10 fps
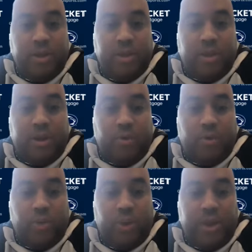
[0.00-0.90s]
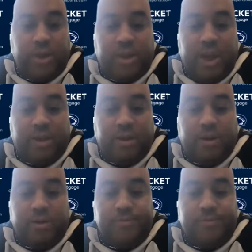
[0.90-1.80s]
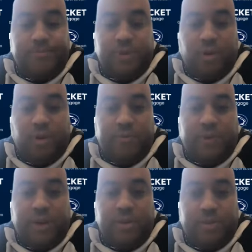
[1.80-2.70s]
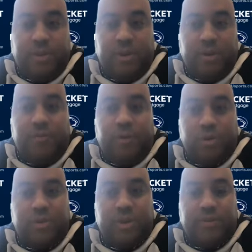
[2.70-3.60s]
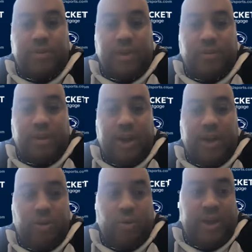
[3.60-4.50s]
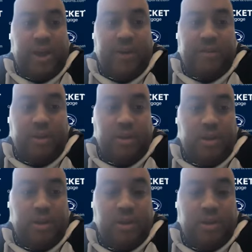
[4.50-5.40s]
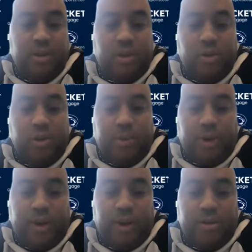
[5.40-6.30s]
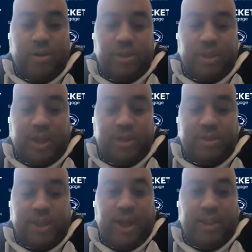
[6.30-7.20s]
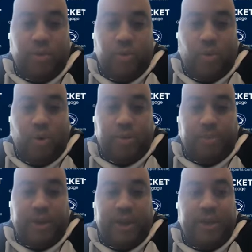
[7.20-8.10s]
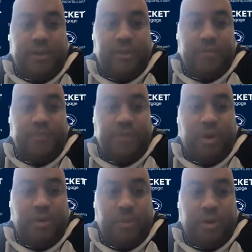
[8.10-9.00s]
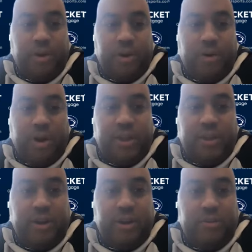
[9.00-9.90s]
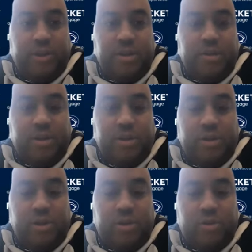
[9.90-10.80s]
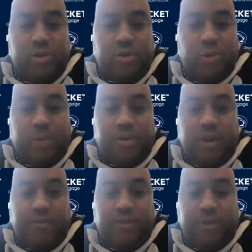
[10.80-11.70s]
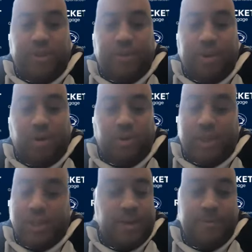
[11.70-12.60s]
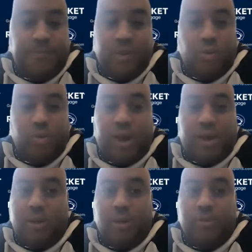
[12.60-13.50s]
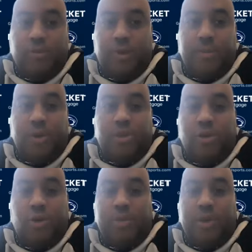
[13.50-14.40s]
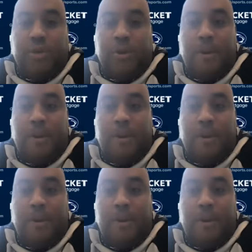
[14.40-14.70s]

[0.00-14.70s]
that where we can count on, our fans to be there for us every single night, where we have it. You play the kind of style that we want to play, and, you bring a crowd in here that makes it, super tough on the opponent. We're not going to lose very much at home either.